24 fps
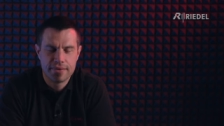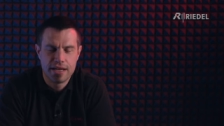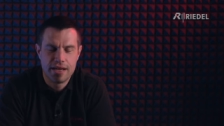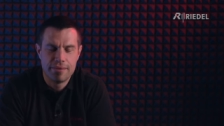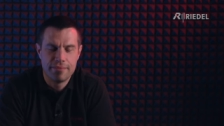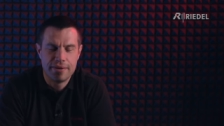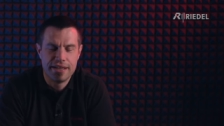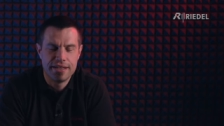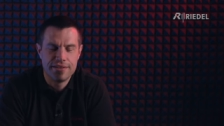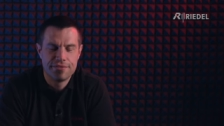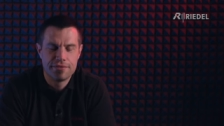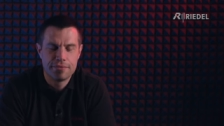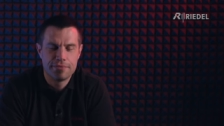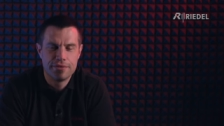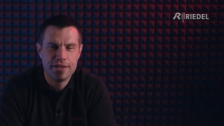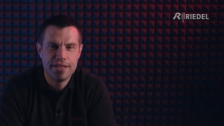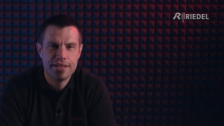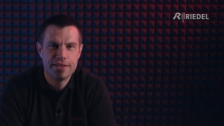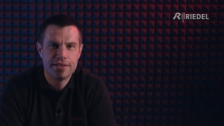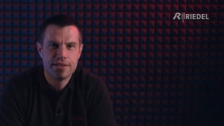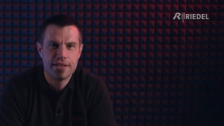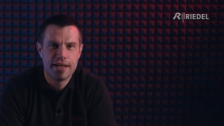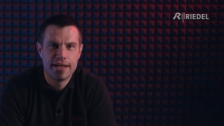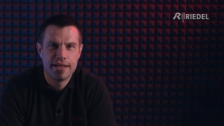I'm Andy from
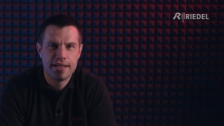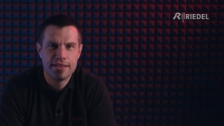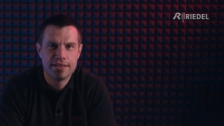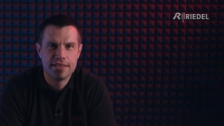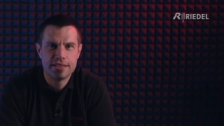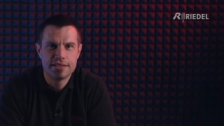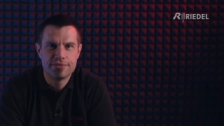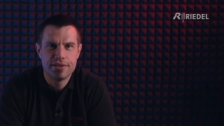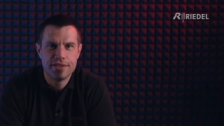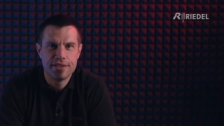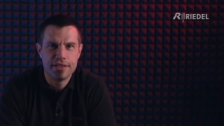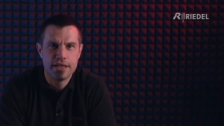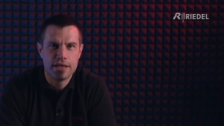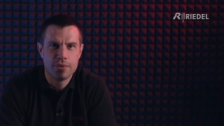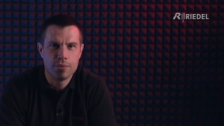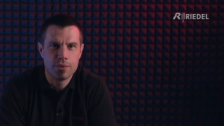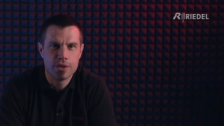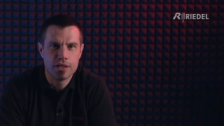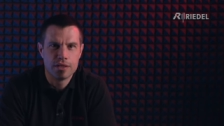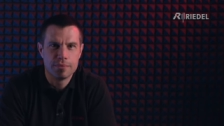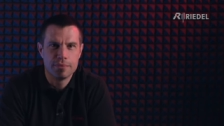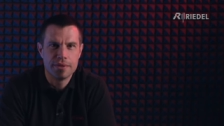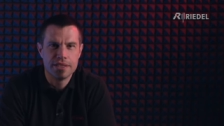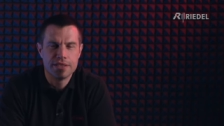Riedel, and in this video we're
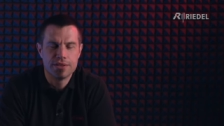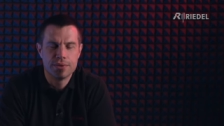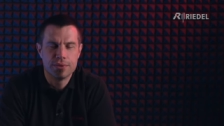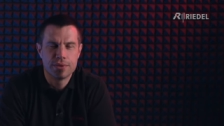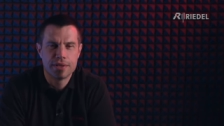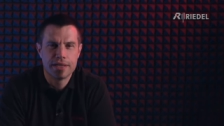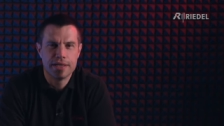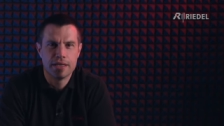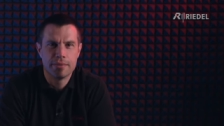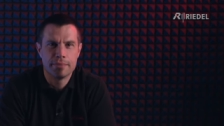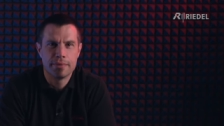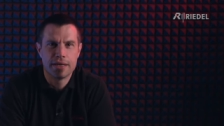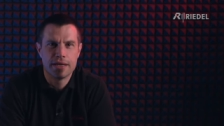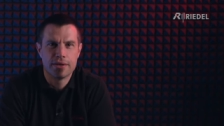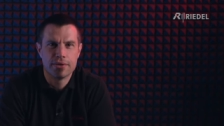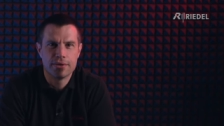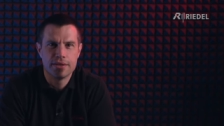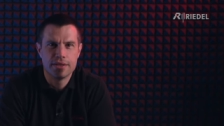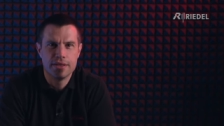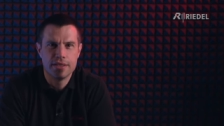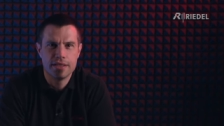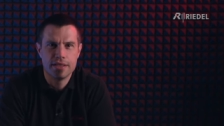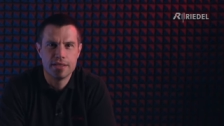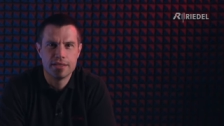going to be talking
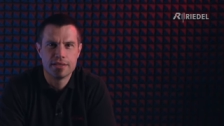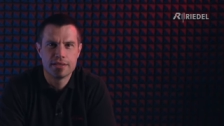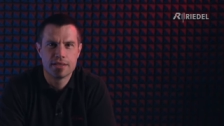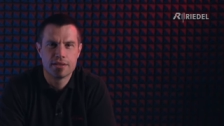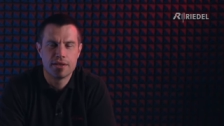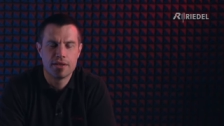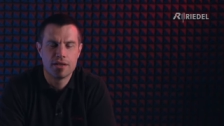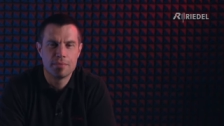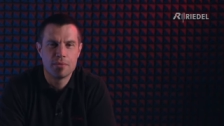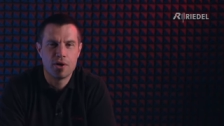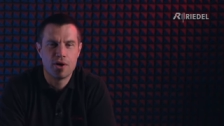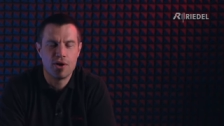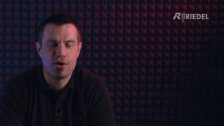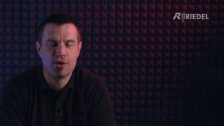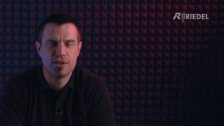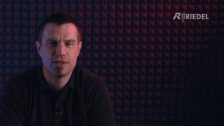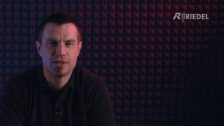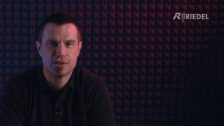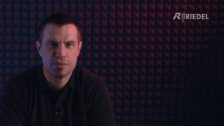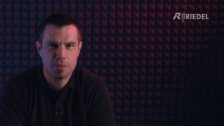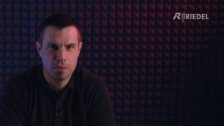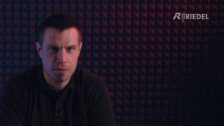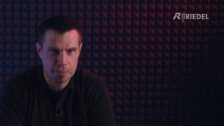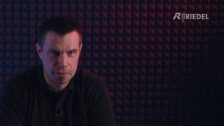about the term hot
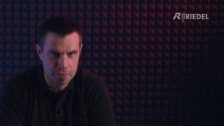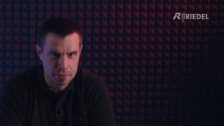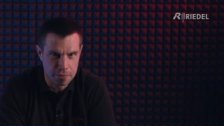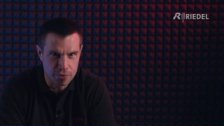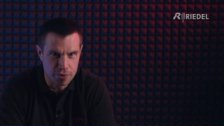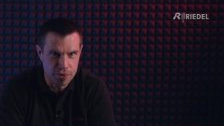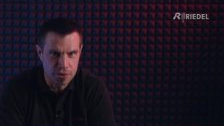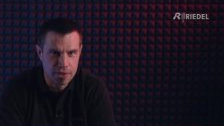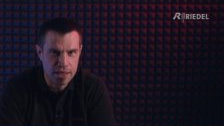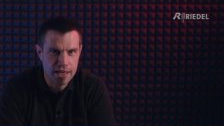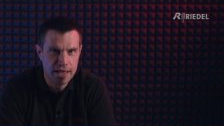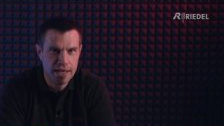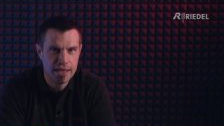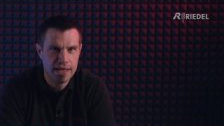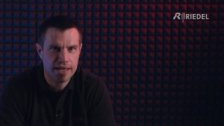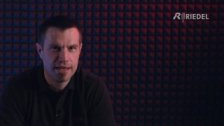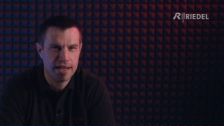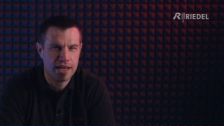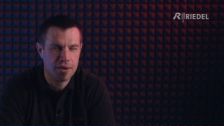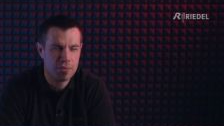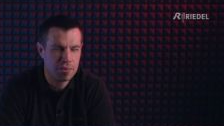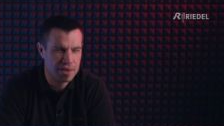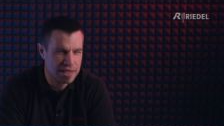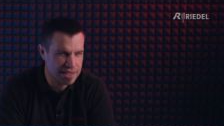swappable.
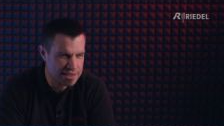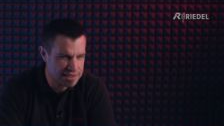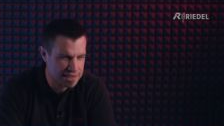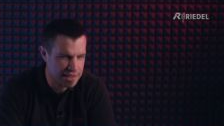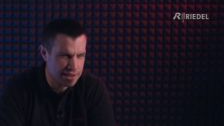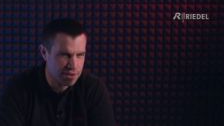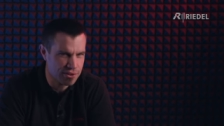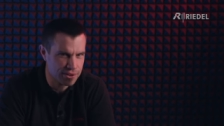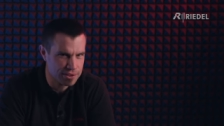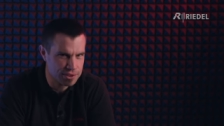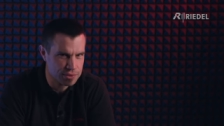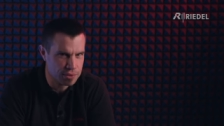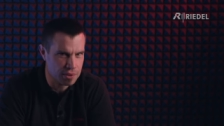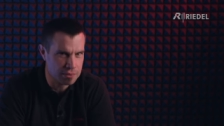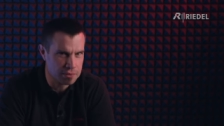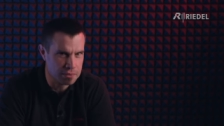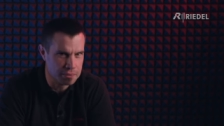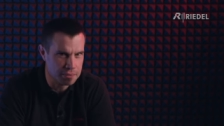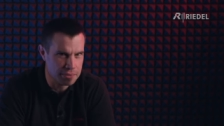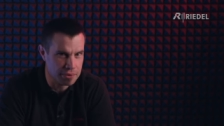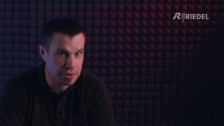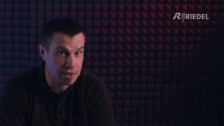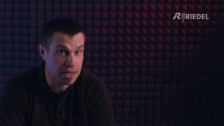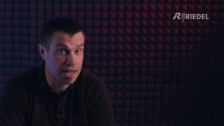Now when I say hot
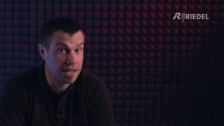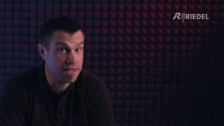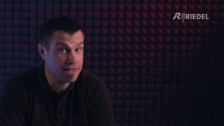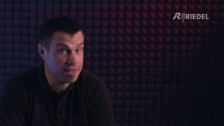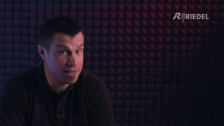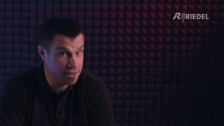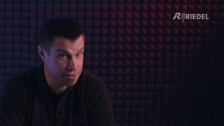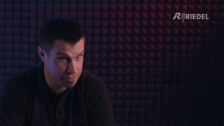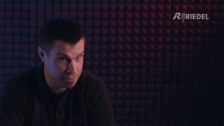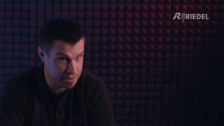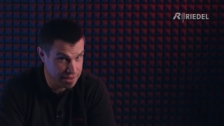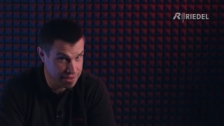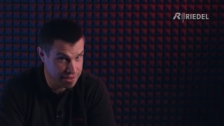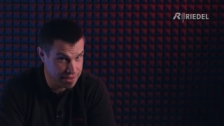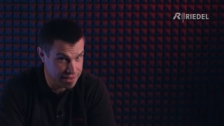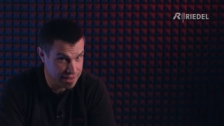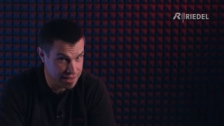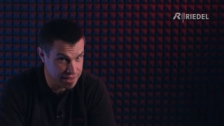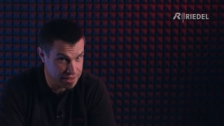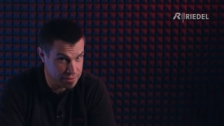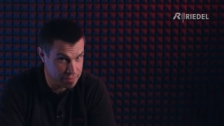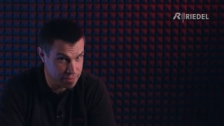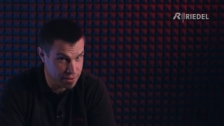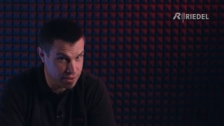swappable, I don't mean the
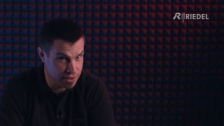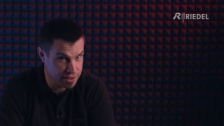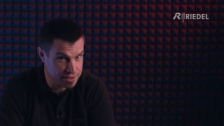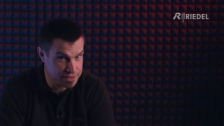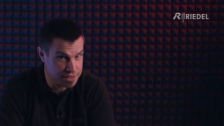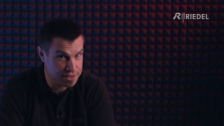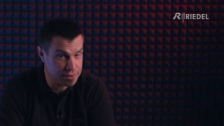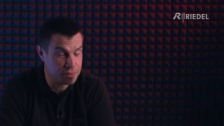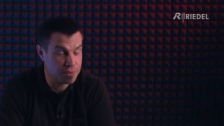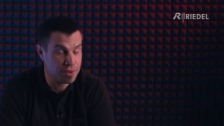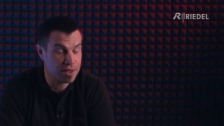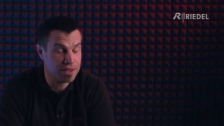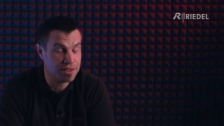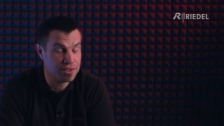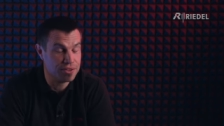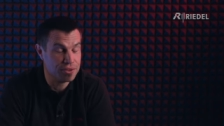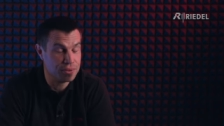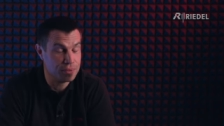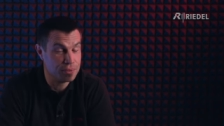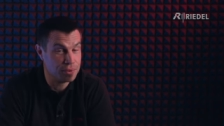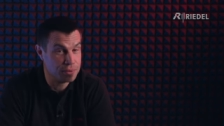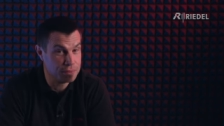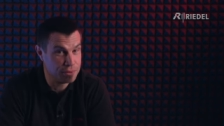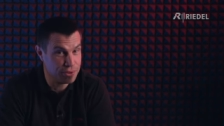kind of party where
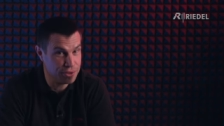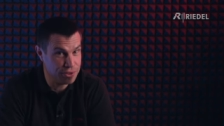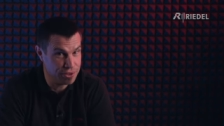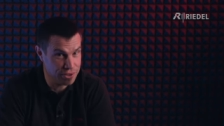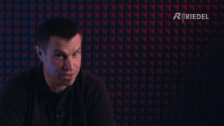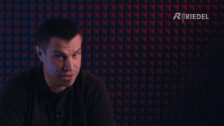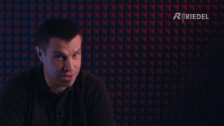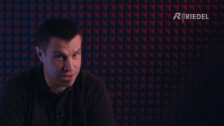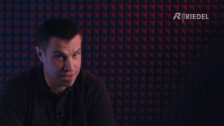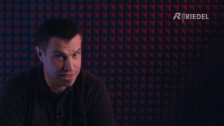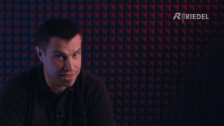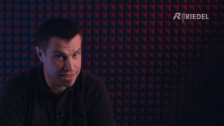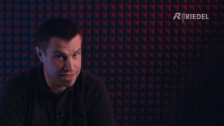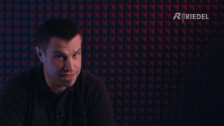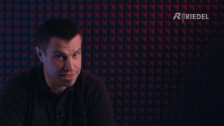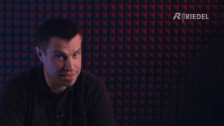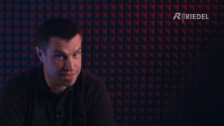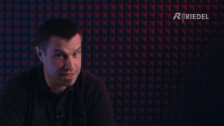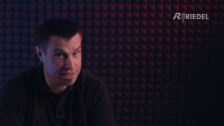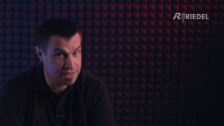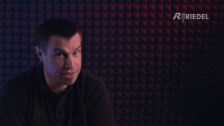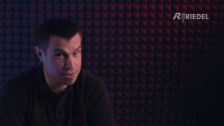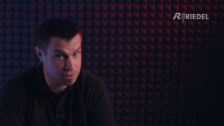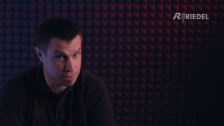you would put your car keys
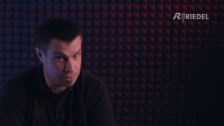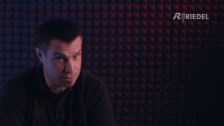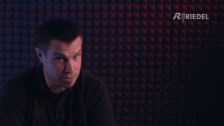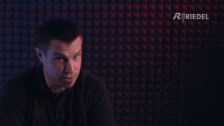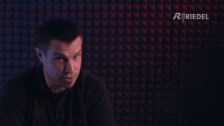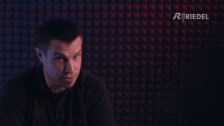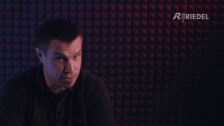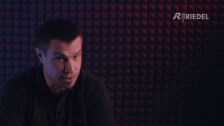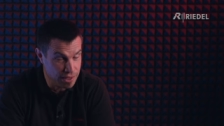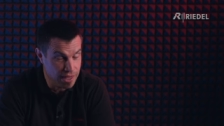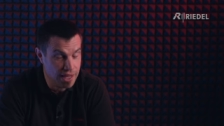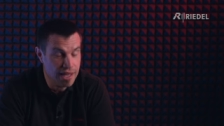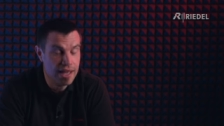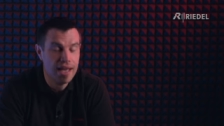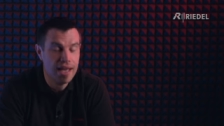into a bowl.